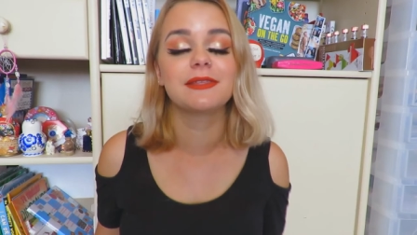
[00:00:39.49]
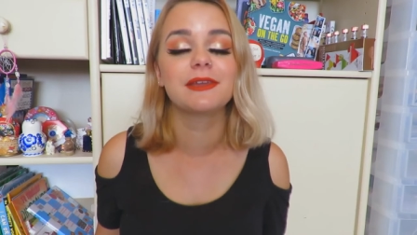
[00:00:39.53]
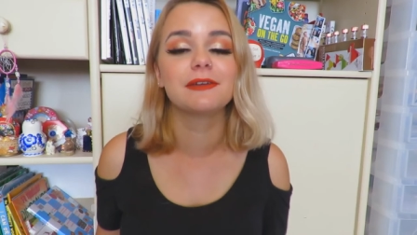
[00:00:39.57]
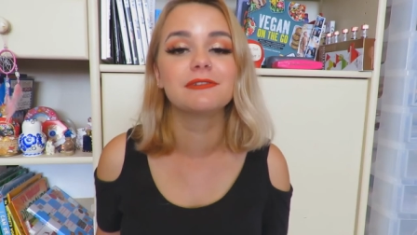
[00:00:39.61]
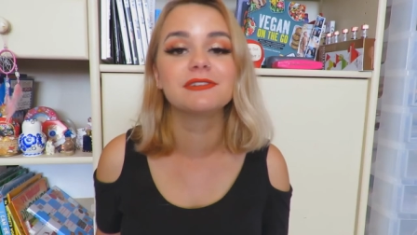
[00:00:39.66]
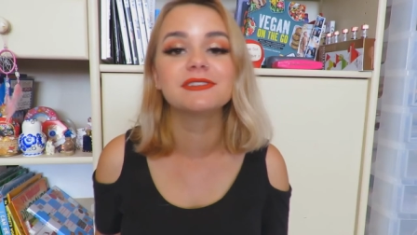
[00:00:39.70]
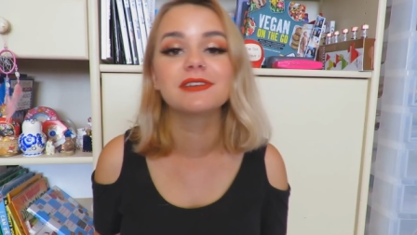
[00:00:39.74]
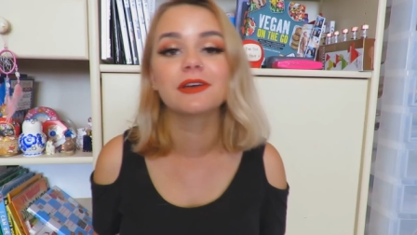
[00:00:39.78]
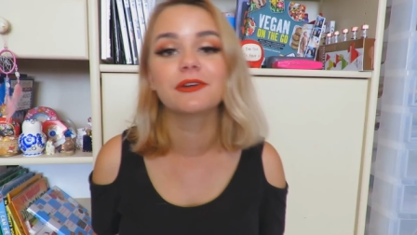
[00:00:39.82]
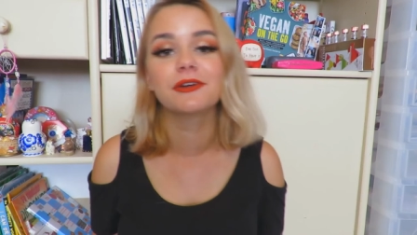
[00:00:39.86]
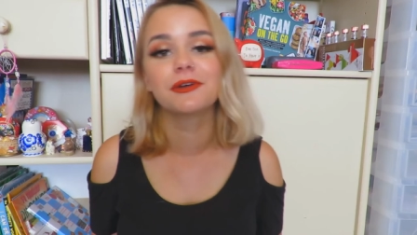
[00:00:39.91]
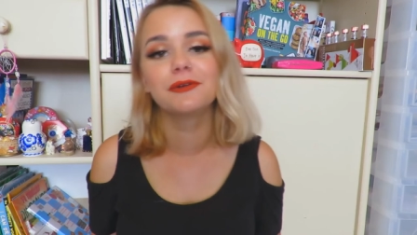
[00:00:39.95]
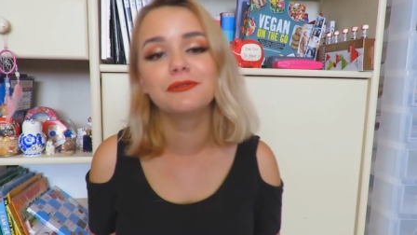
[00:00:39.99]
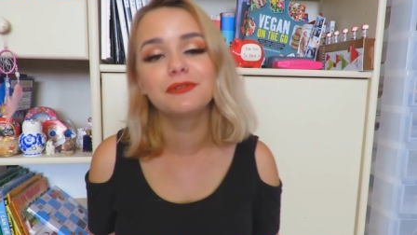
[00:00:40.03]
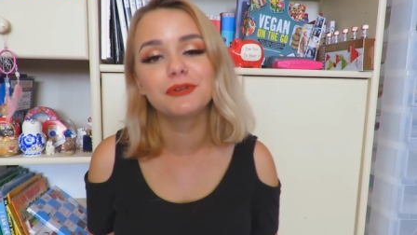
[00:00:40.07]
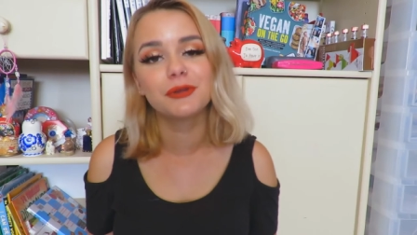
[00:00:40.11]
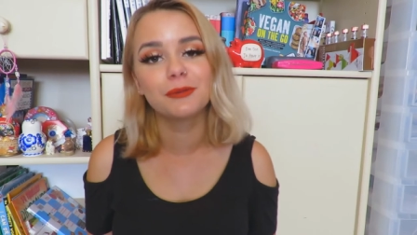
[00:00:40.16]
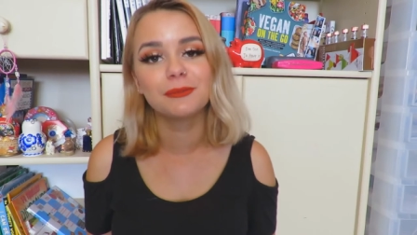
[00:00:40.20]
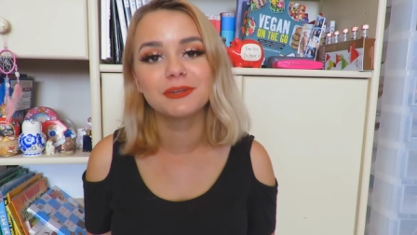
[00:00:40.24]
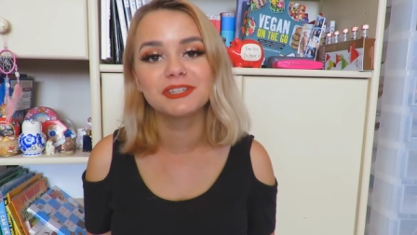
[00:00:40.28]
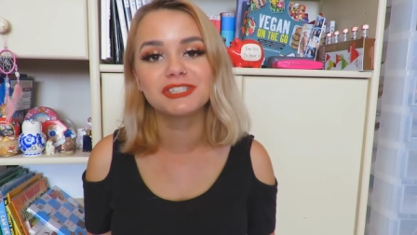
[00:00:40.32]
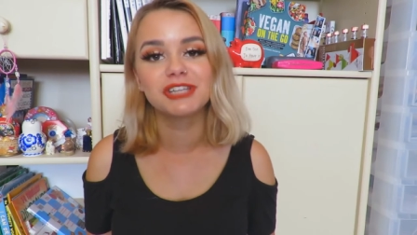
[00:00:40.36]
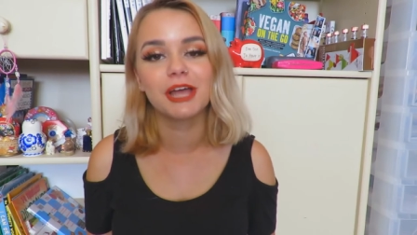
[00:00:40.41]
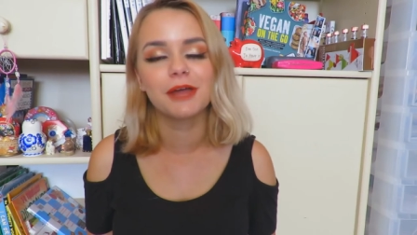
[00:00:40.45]
theories I covered
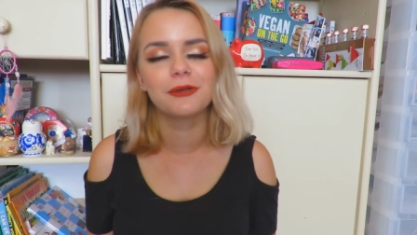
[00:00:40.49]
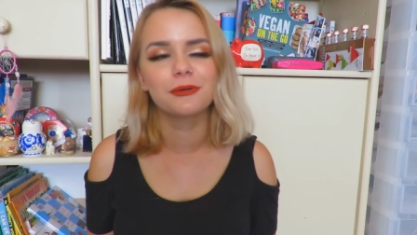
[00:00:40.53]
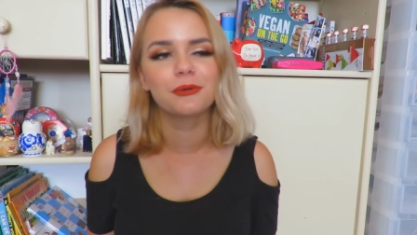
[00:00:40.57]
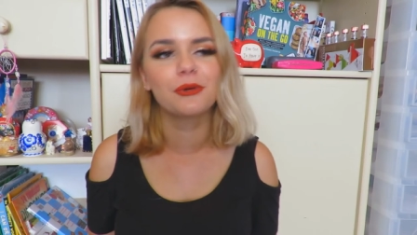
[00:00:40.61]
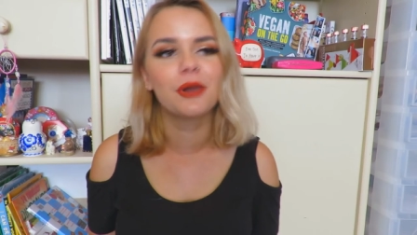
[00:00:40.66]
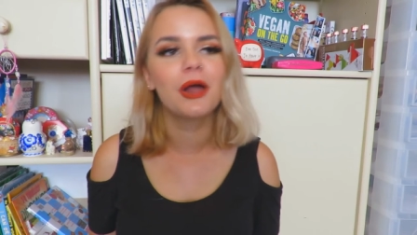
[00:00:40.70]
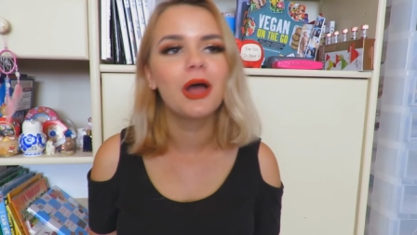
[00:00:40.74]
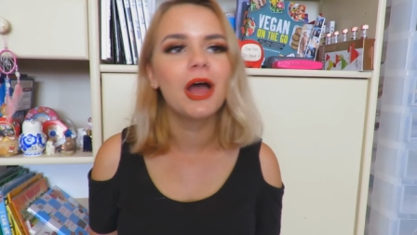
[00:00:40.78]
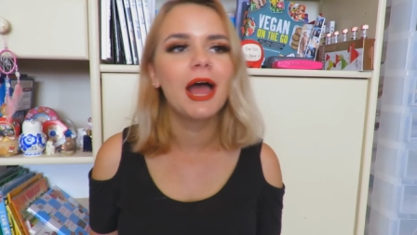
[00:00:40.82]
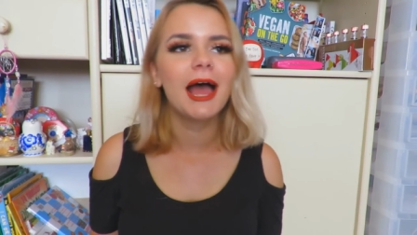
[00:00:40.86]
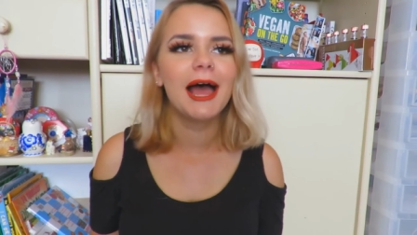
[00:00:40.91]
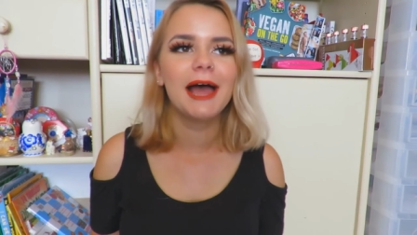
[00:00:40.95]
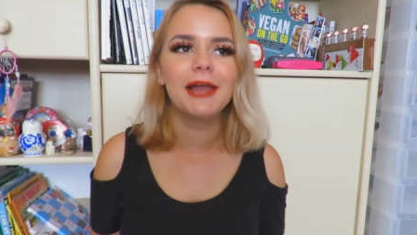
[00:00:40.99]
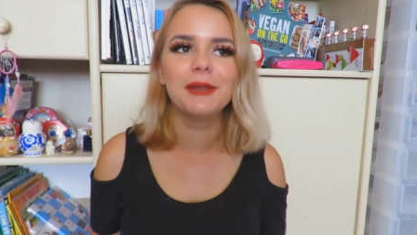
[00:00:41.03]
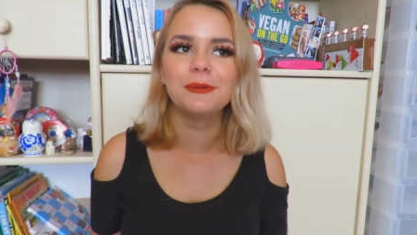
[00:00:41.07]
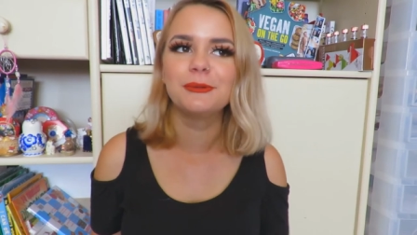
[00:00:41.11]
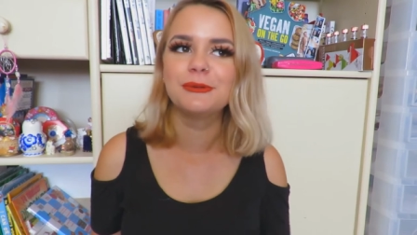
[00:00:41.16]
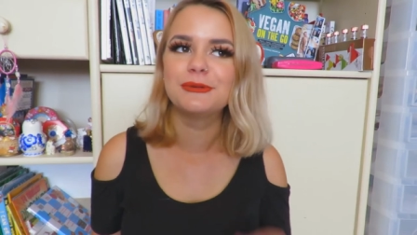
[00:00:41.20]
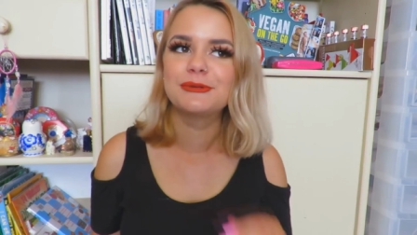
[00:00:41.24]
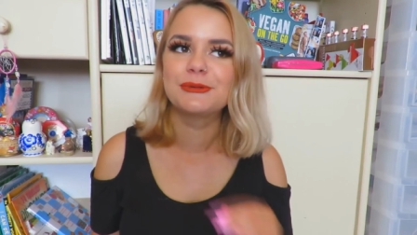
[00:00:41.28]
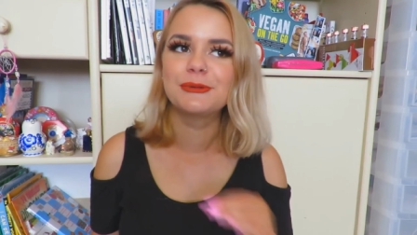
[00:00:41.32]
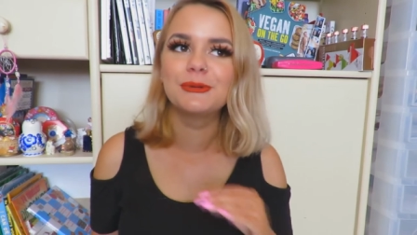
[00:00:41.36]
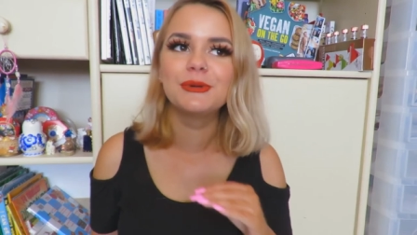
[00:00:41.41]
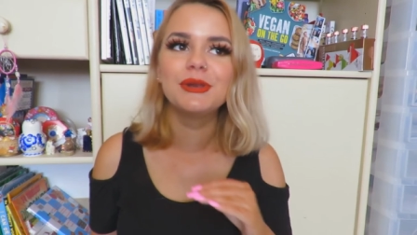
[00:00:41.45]
on my channel, and it
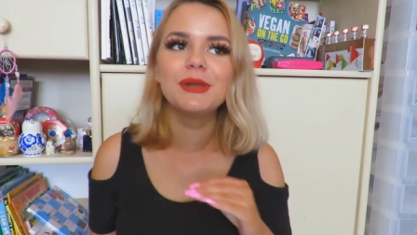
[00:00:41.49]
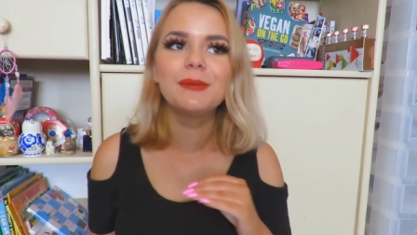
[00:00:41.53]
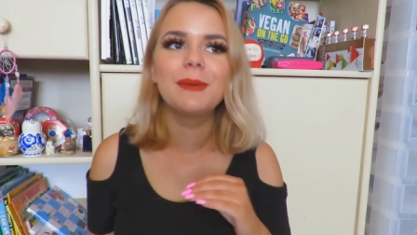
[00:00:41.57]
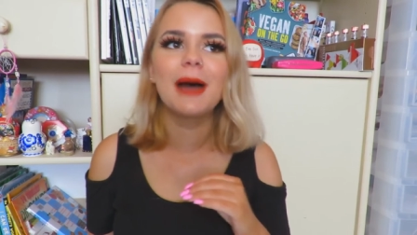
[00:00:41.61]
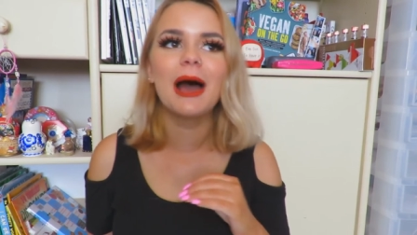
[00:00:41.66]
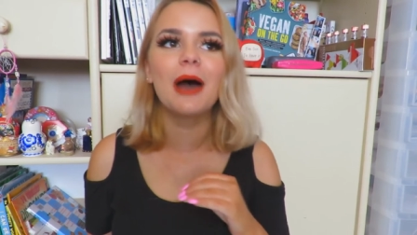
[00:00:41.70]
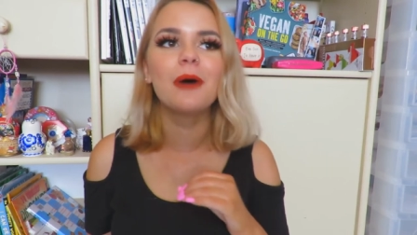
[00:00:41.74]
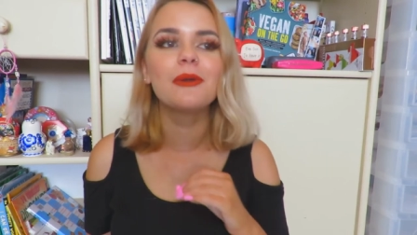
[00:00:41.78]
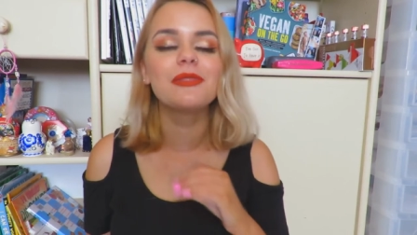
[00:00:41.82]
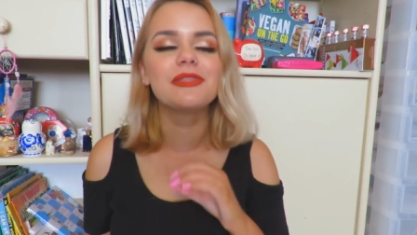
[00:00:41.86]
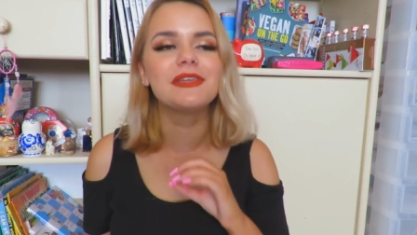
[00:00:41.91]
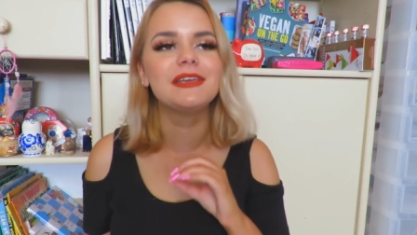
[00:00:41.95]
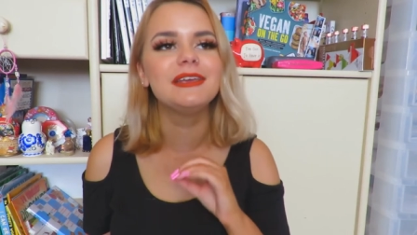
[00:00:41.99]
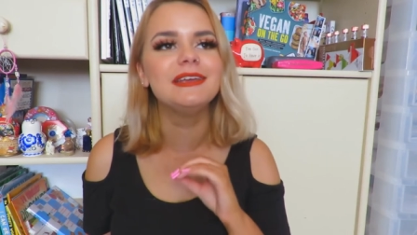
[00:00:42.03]
was all about